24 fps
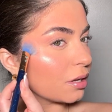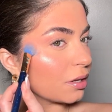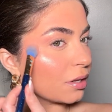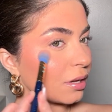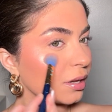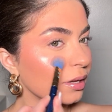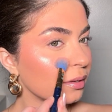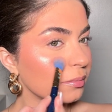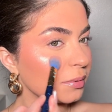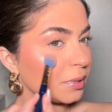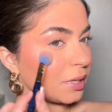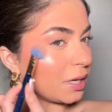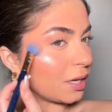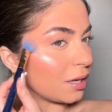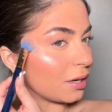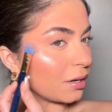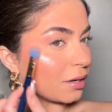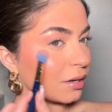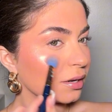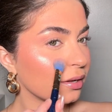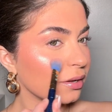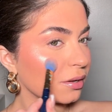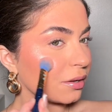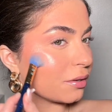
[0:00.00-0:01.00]
I
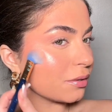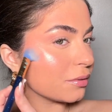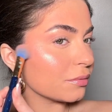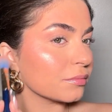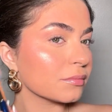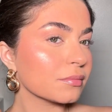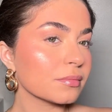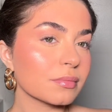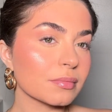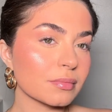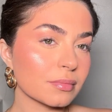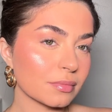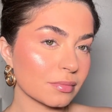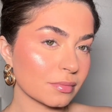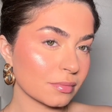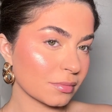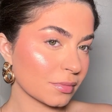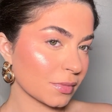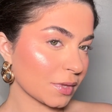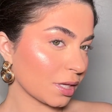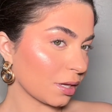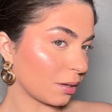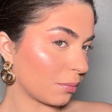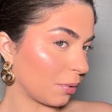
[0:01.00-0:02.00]
mean,
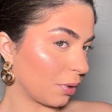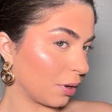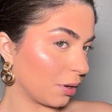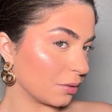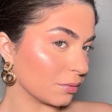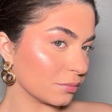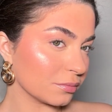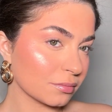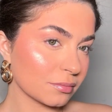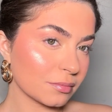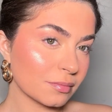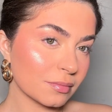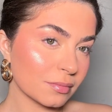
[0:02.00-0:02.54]
come on.